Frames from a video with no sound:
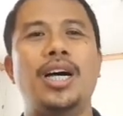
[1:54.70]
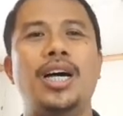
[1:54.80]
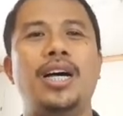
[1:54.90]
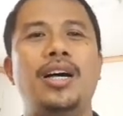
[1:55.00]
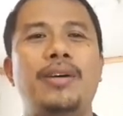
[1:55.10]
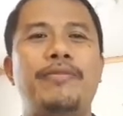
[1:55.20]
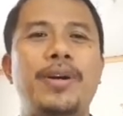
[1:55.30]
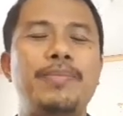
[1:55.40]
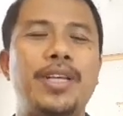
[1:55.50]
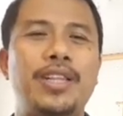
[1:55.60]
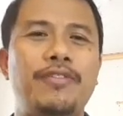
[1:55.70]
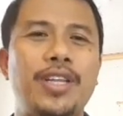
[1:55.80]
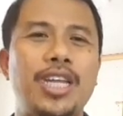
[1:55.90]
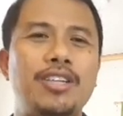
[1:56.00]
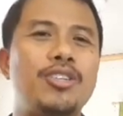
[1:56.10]
From the
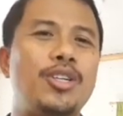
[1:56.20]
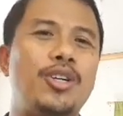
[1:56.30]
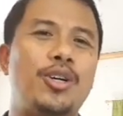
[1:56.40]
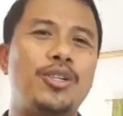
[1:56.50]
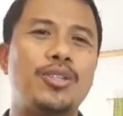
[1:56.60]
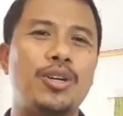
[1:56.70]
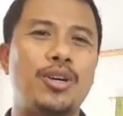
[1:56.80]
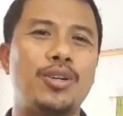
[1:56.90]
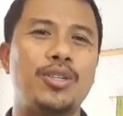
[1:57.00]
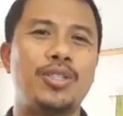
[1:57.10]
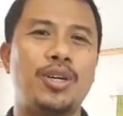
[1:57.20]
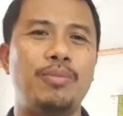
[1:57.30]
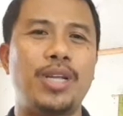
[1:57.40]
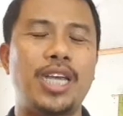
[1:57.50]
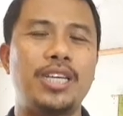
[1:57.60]
definition also,
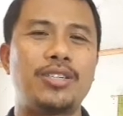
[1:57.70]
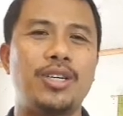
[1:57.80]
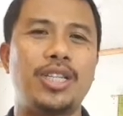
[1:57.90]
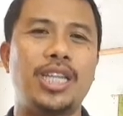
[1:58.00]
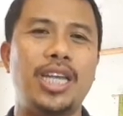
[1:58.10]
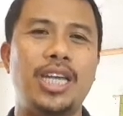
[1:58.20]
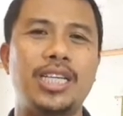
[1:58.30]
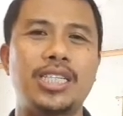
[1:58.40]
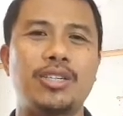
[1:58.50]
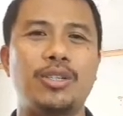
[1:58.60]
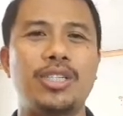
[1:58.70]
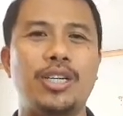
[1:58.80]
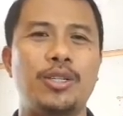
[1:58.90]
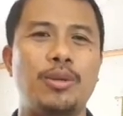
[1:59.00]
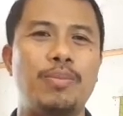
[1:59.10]
obligation is
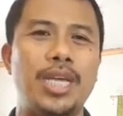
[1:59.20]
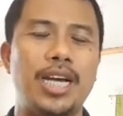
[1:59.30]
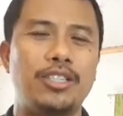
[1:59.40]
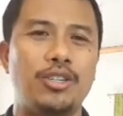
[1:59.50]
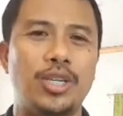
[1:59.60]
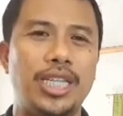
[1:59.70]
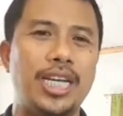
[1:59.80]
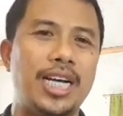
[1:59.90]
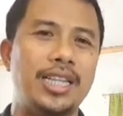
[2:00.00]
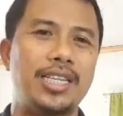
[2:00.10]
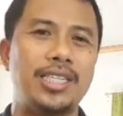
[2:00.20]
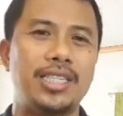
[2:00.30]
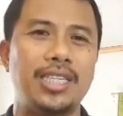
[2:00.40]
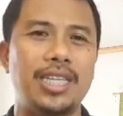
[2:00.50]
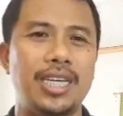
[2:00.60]
considered to be a juridical
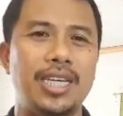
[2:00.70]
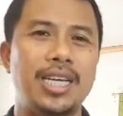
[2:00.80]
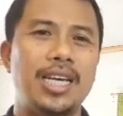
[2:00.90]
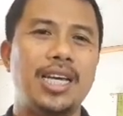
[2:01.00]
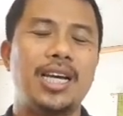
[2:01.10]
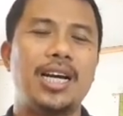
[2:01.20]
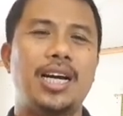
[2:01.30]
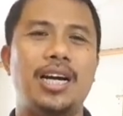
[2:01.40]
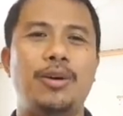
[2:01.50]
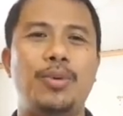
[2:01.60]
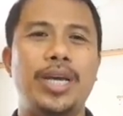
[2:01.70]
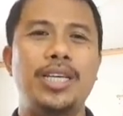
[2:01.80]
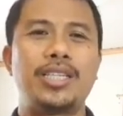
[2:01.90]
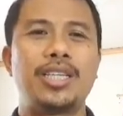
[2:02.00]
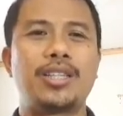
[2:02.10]
necessity. Why
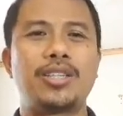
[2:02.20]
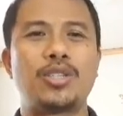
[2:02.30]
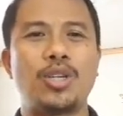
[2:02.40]
is it